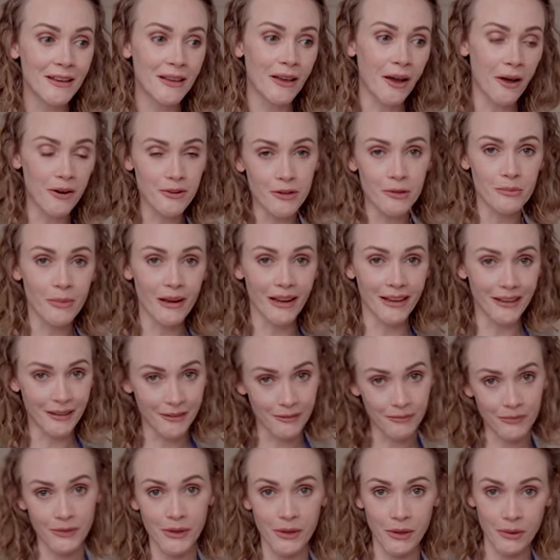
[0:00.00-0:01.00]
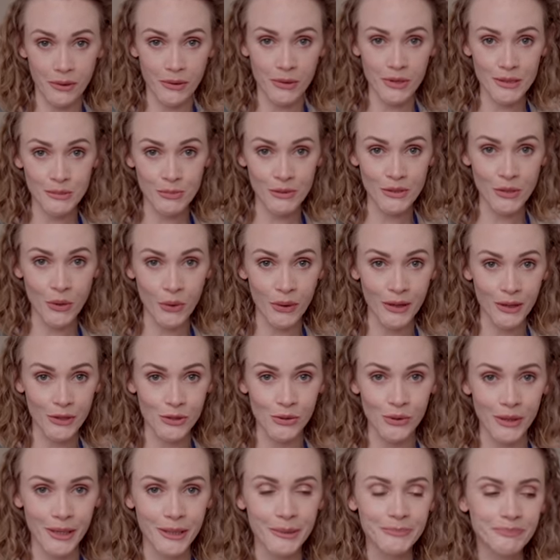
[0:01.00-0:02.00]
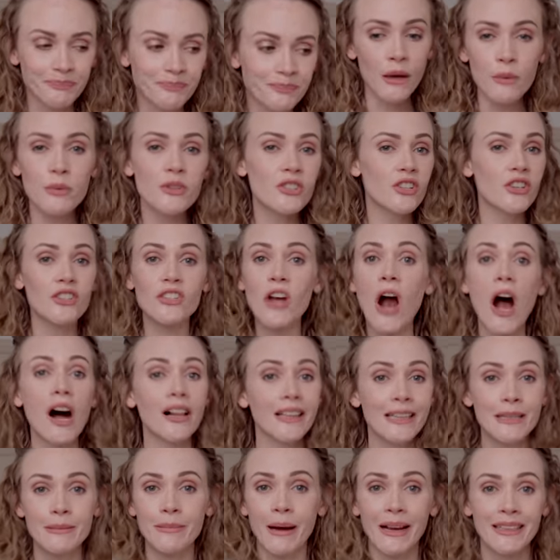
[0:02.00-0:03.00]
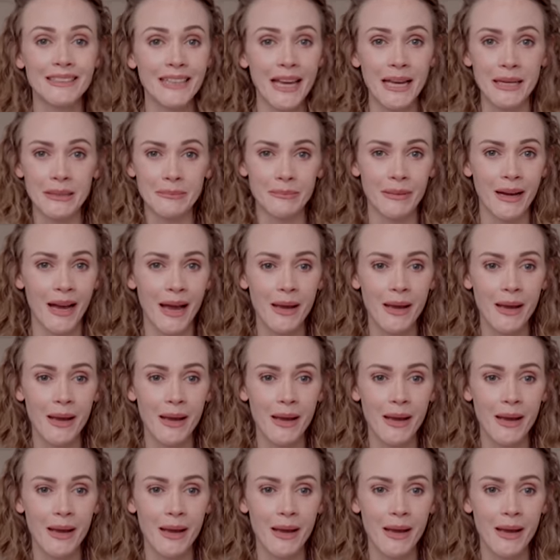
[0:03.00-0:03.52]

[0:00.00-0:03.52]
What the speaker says: under my, you know, Christmas Hoya tree. It was just calling my name.